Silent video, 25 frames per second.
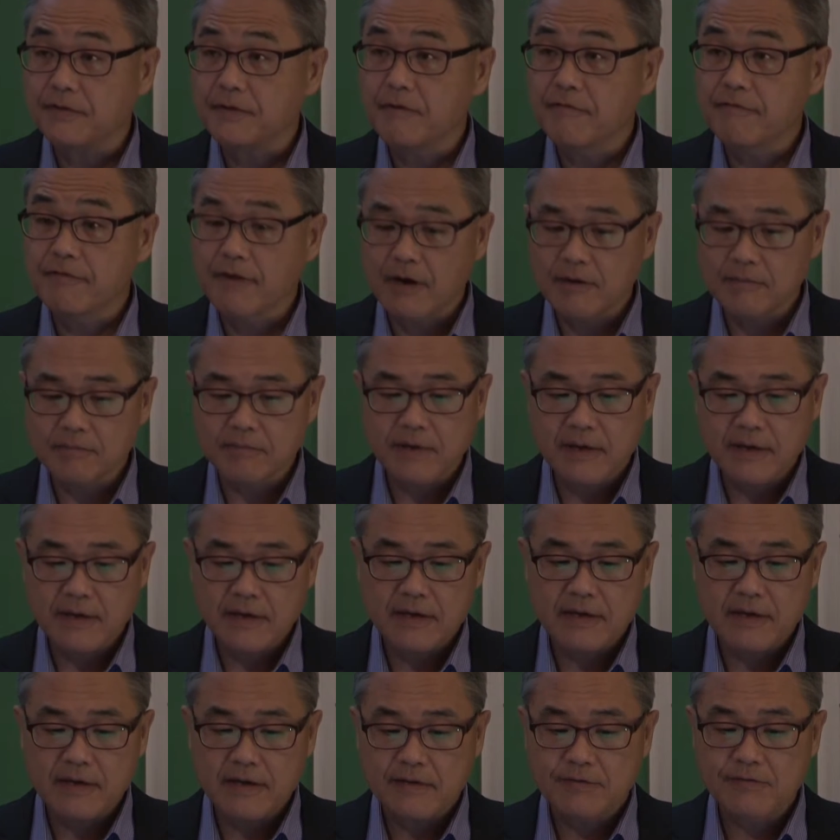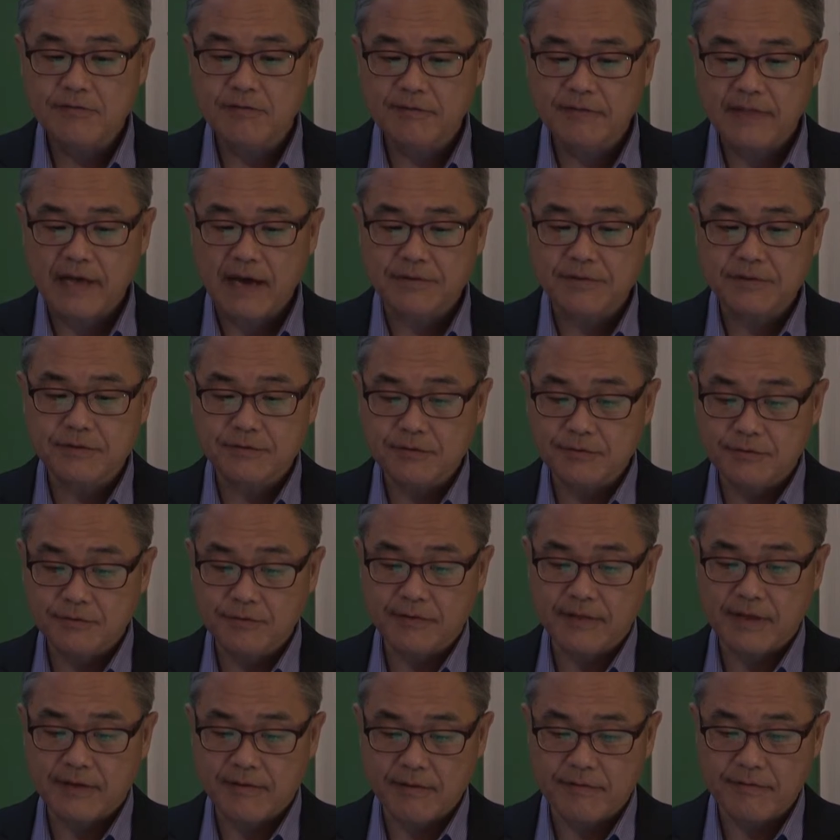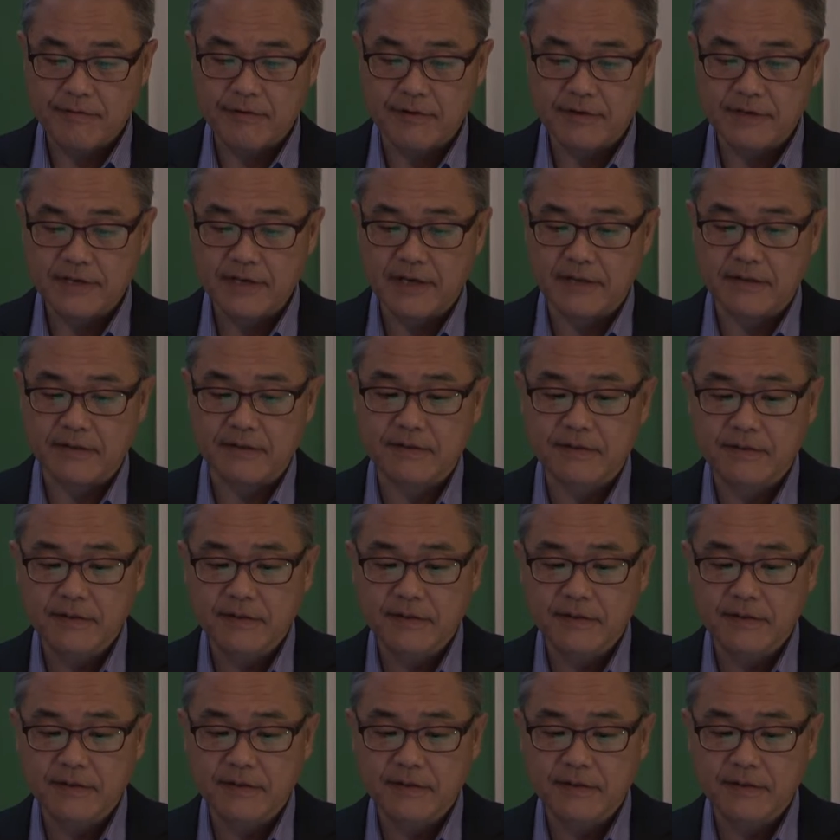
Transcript: from 2000 to 2013.